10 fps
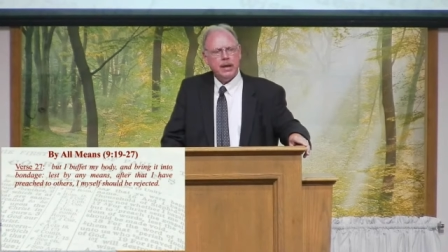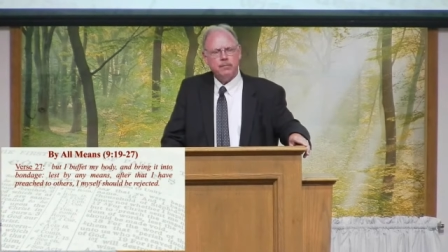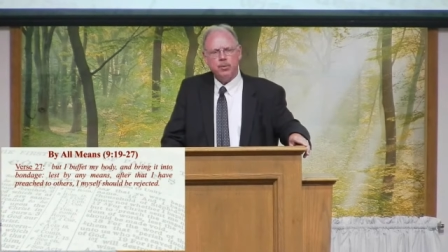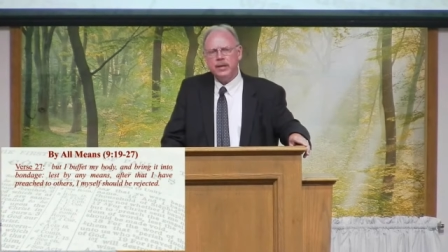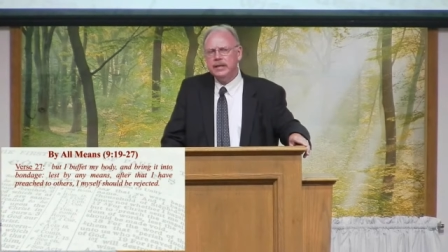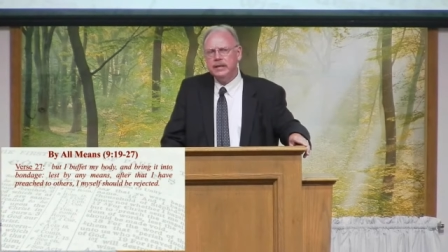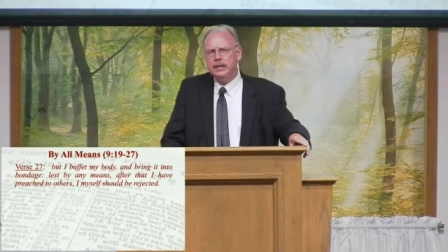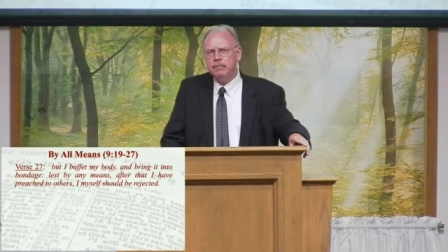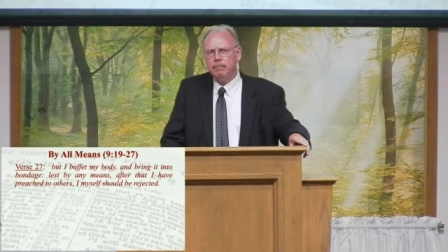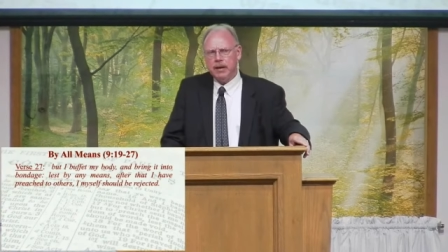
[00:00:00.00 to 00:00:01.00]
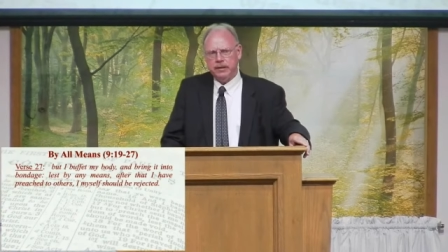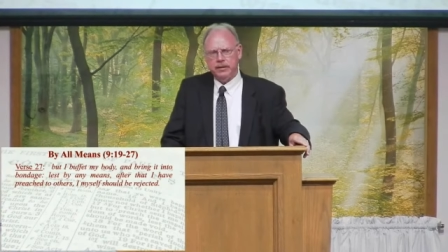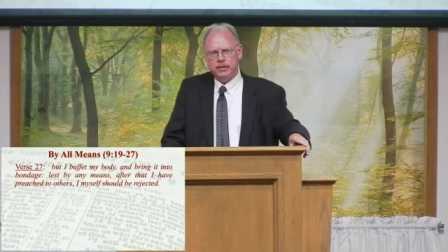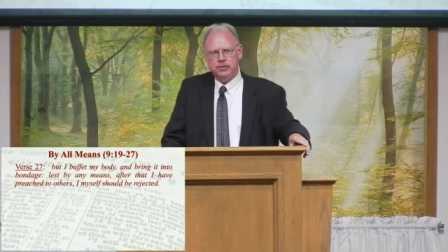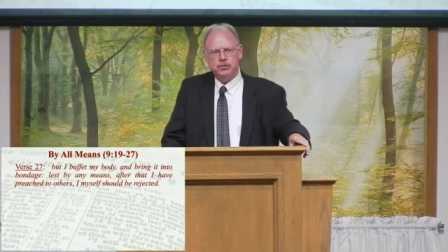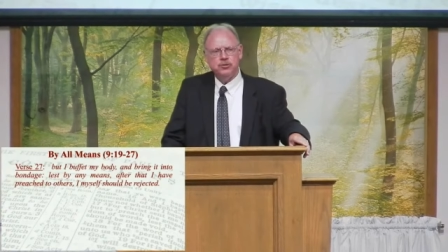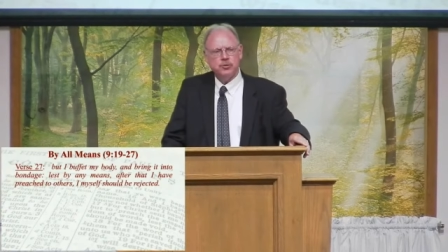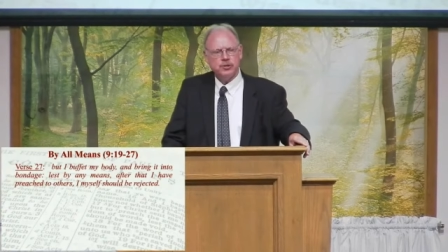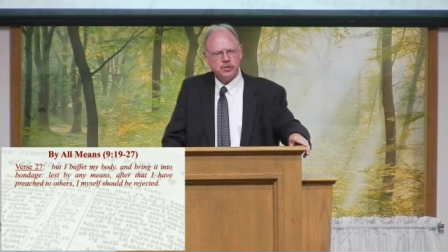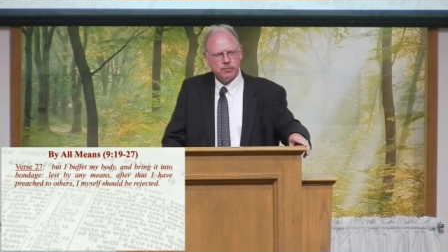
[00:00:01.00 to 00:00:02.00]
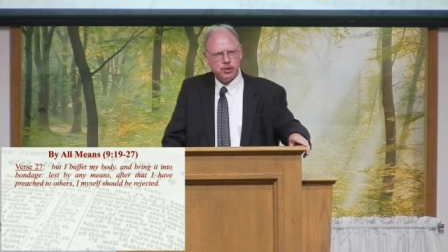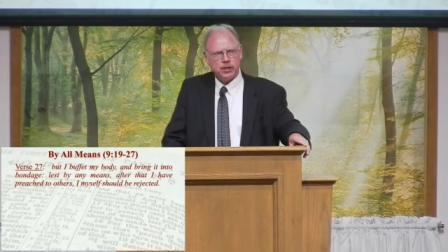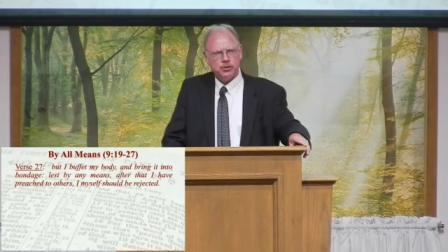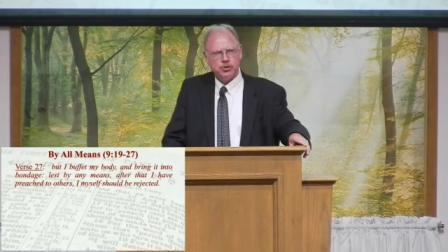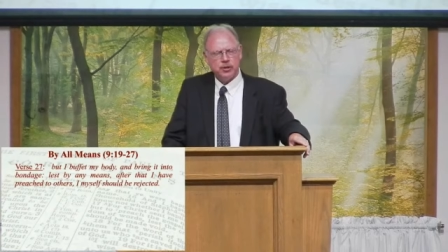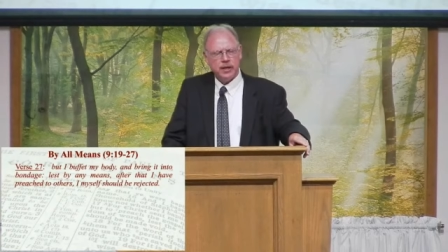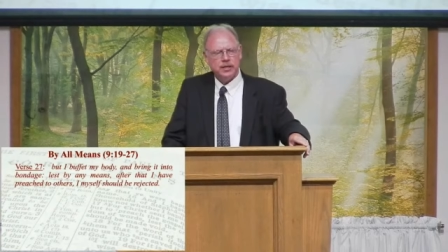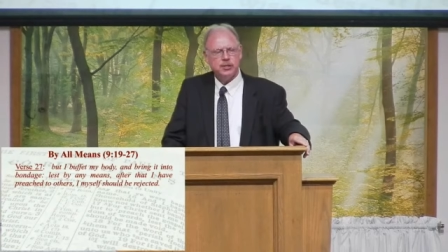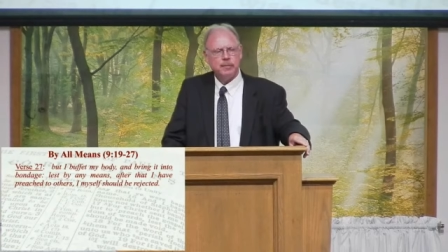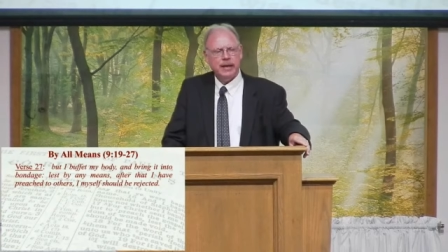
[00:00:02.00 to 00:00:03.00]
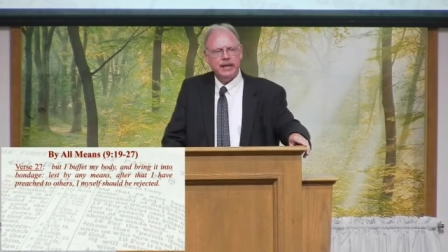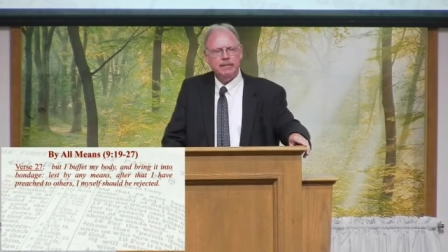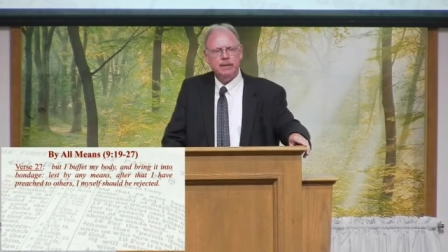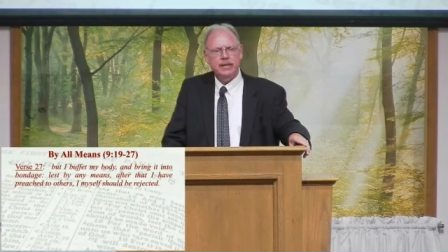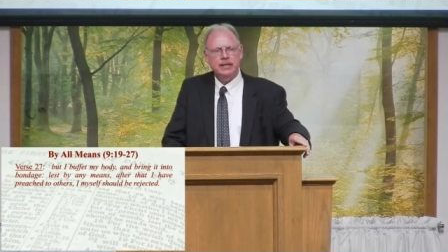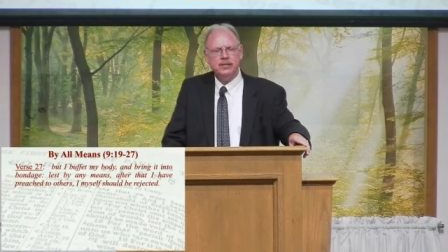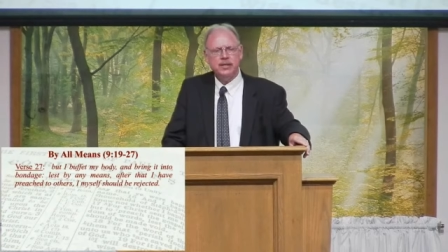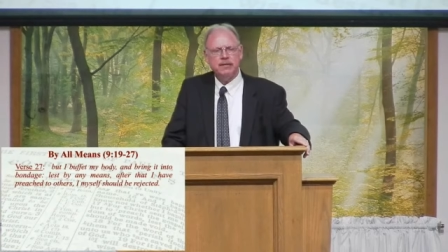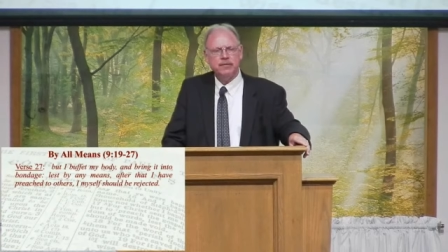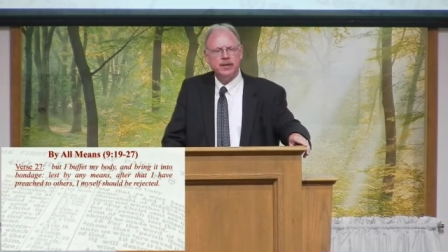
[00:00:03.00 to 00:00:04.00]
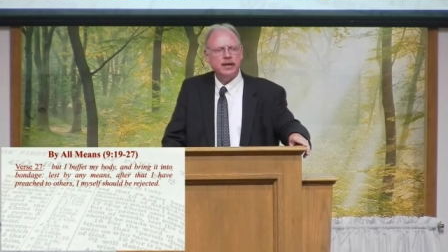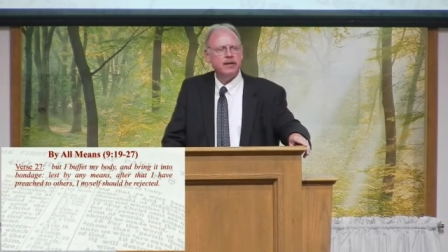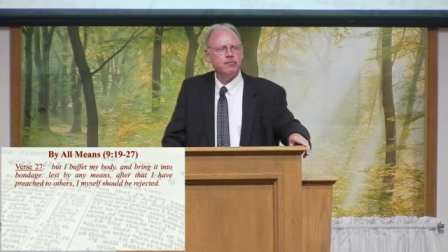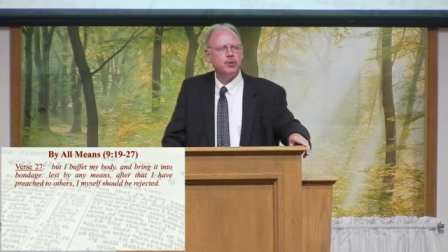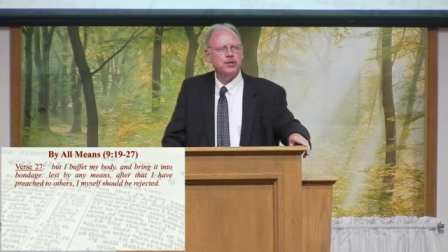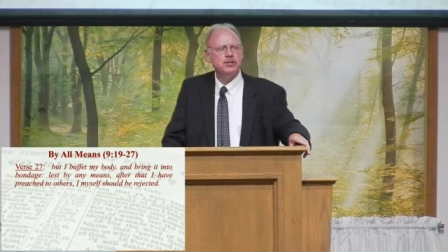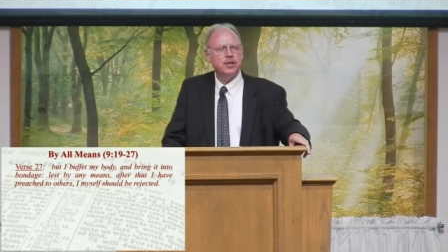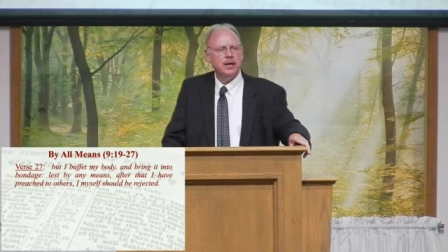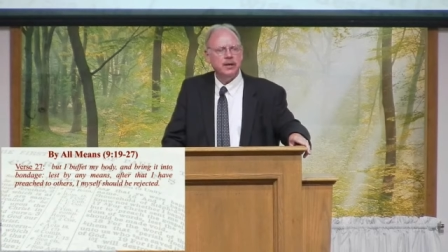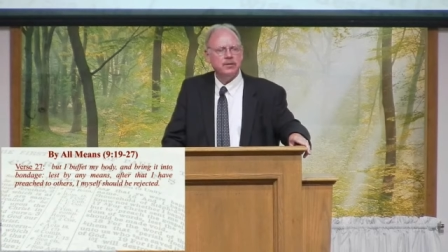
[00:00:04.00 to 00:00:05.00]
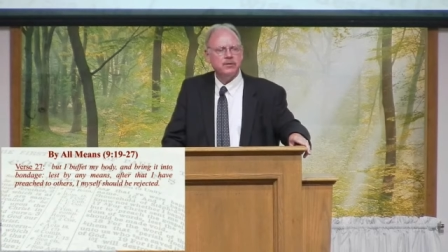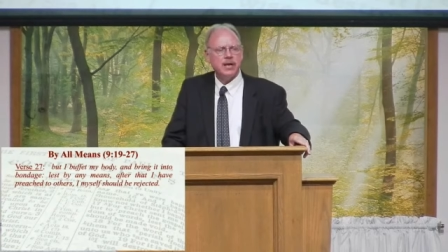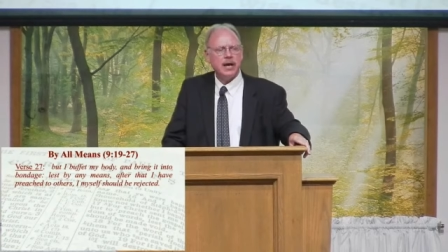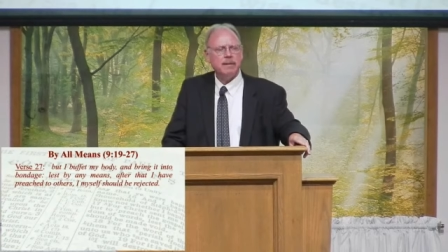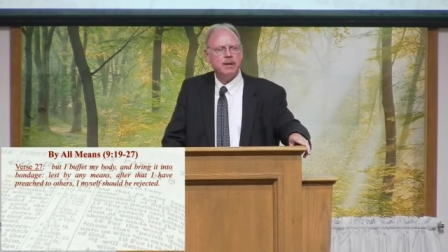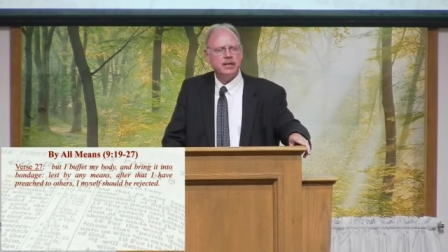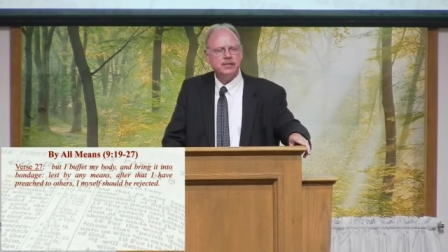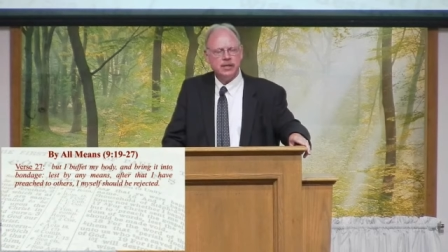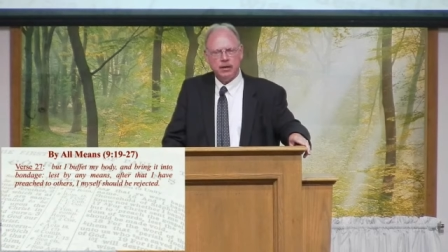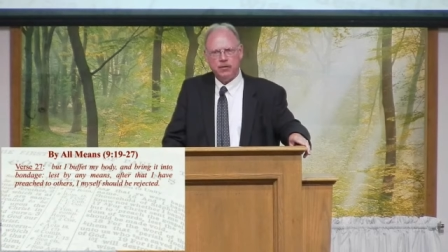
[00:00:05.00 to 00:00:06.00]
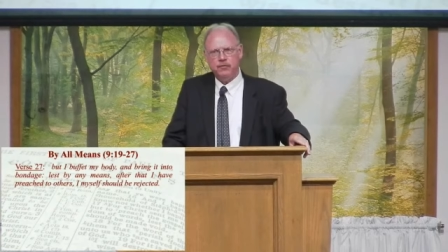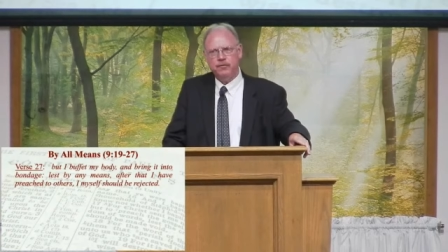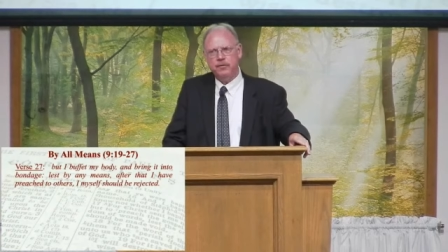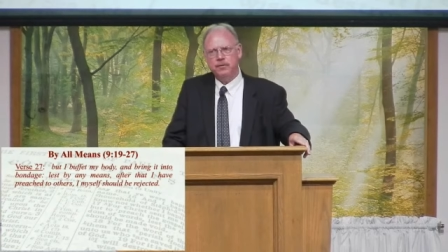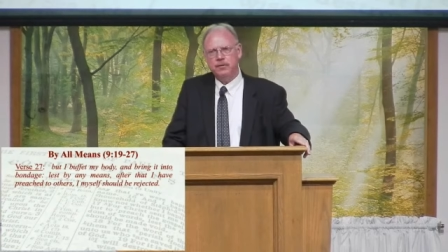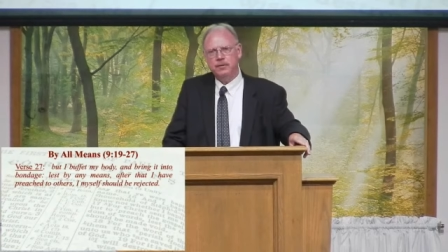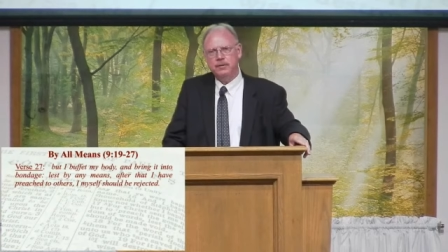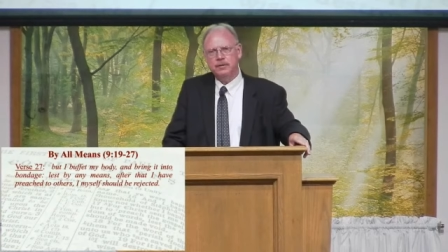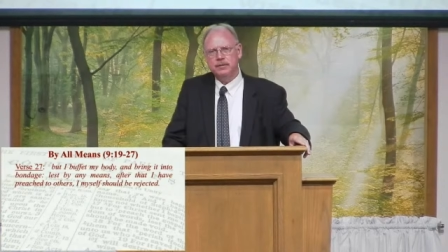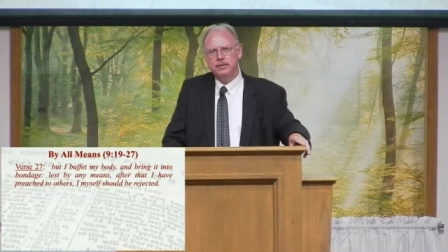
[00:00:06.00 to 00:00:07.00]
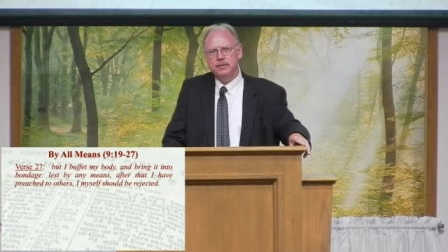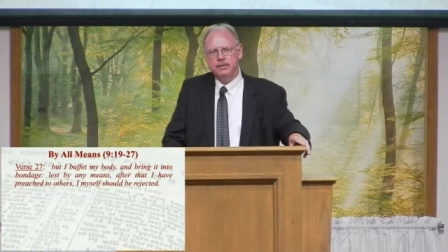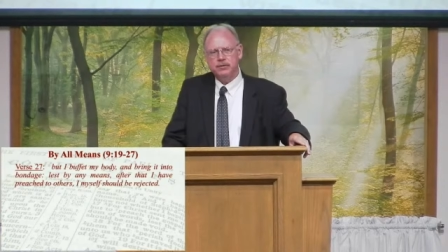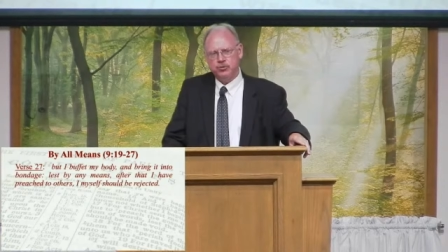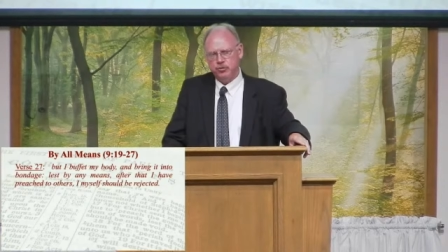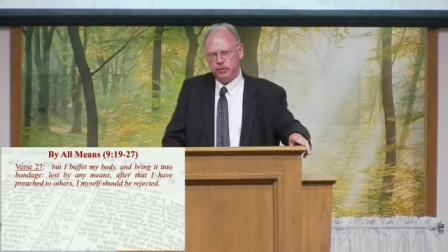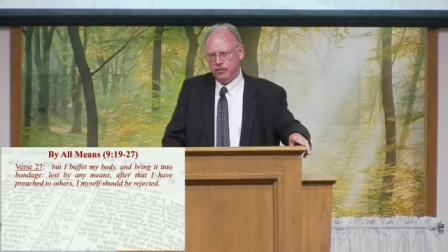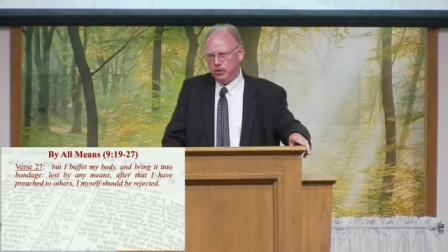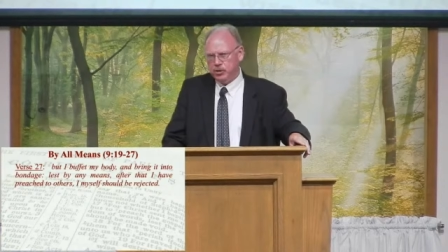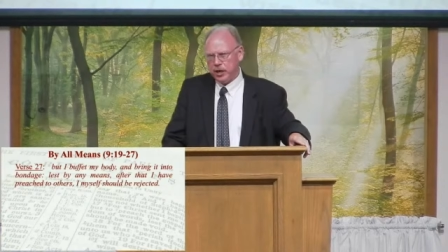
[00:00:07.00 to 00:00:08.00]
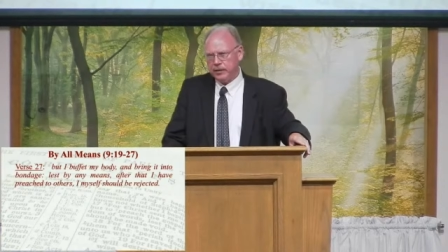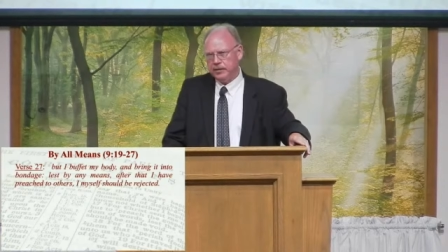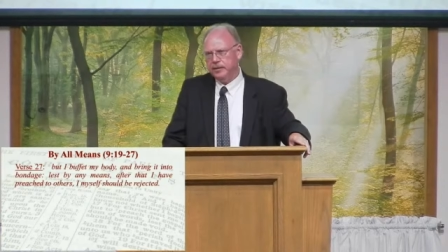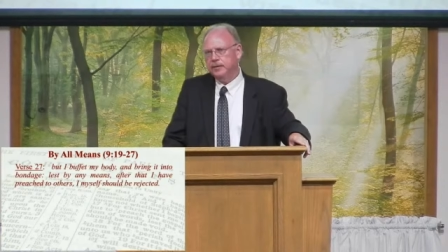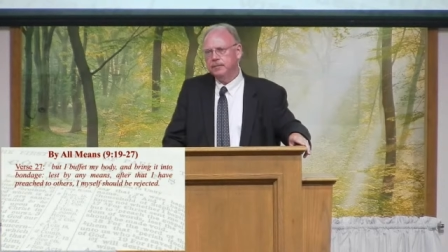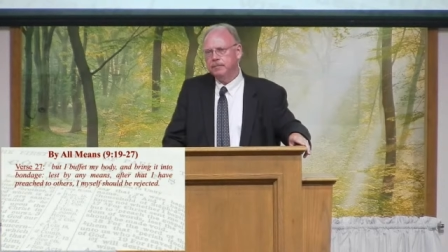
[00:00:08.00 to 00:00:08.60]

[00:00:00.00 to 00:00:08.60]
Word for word: and bring it into bondage or subjection, lest by any means, after that have preached to others, I myself should be rejected.